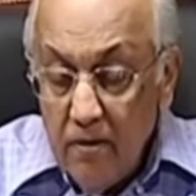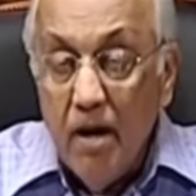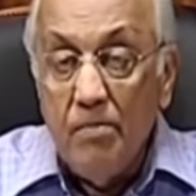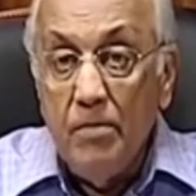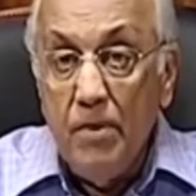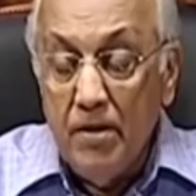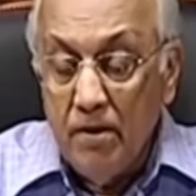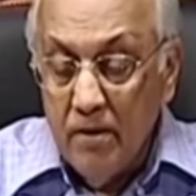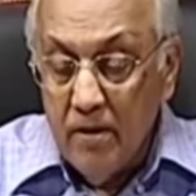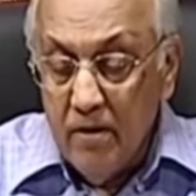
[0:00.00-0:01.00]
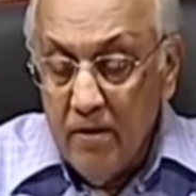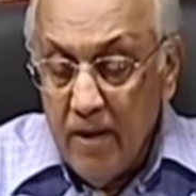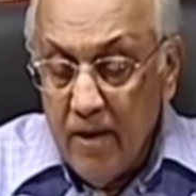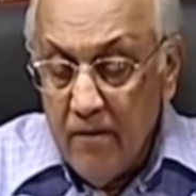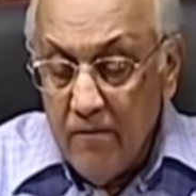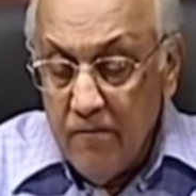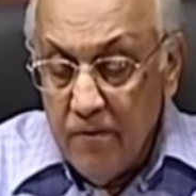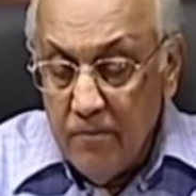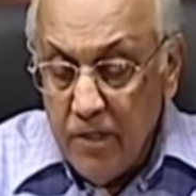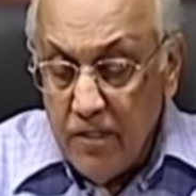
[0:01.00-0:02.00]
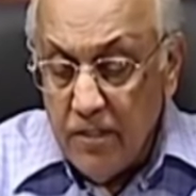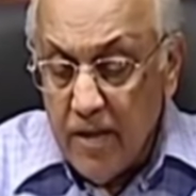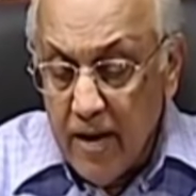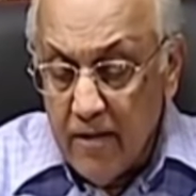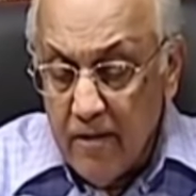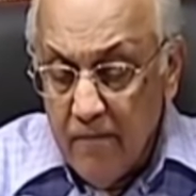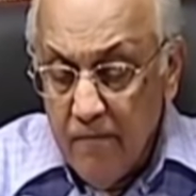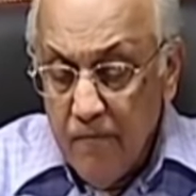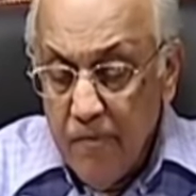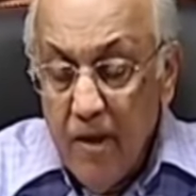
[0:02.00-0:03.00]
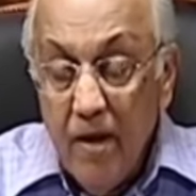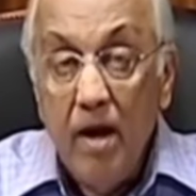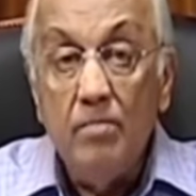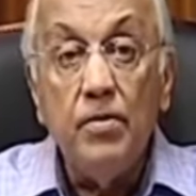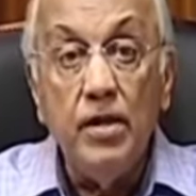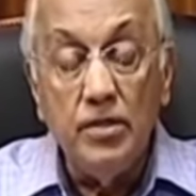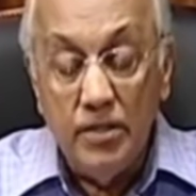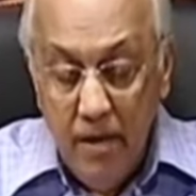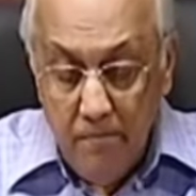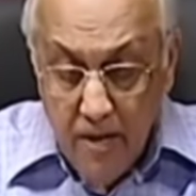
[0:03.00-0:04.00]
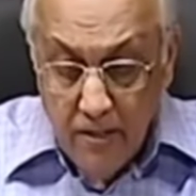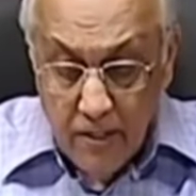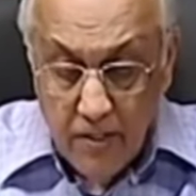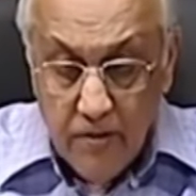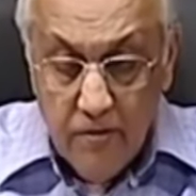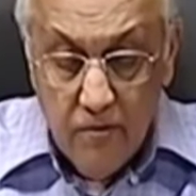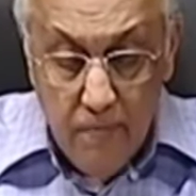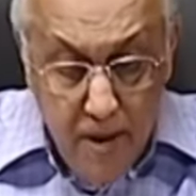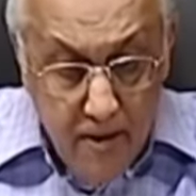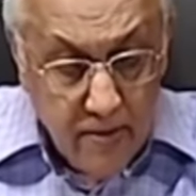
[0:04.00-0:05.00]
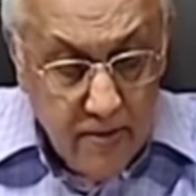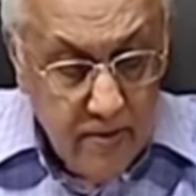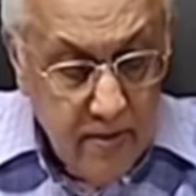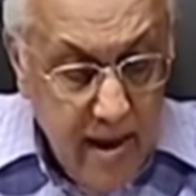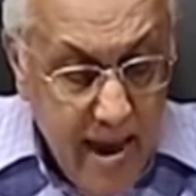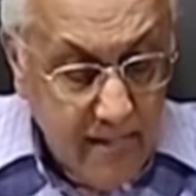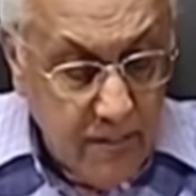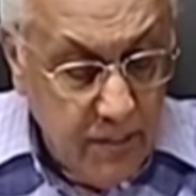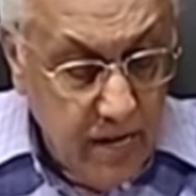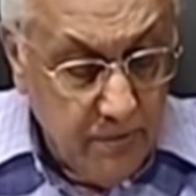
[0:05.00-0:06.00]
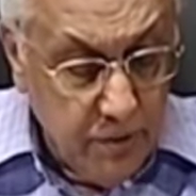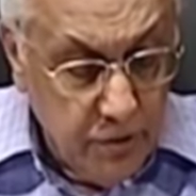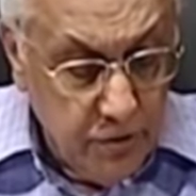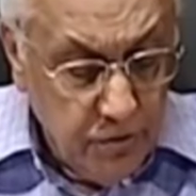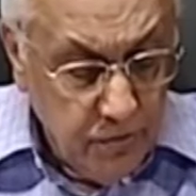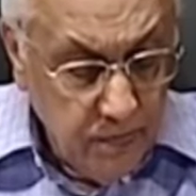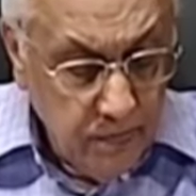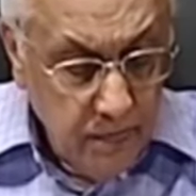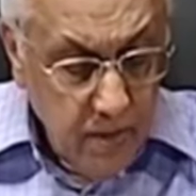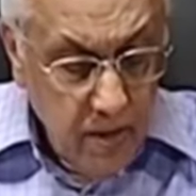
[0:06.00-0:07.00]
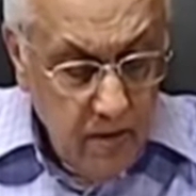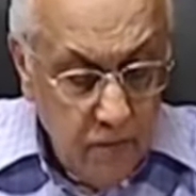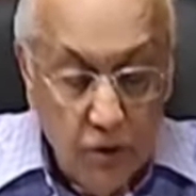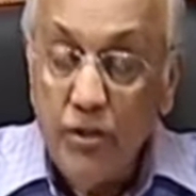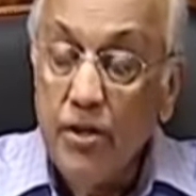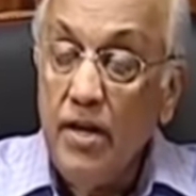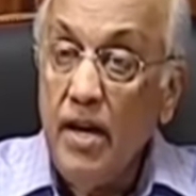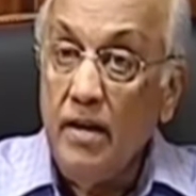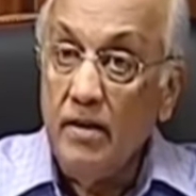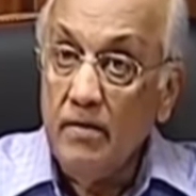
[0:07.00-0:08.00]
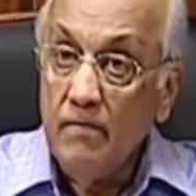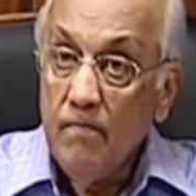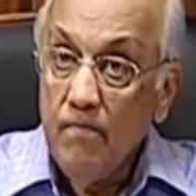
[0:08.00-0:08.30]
took up the baton then from Jesus' hand and preached the same message. Repent, Acts chapter 2 and verse 38.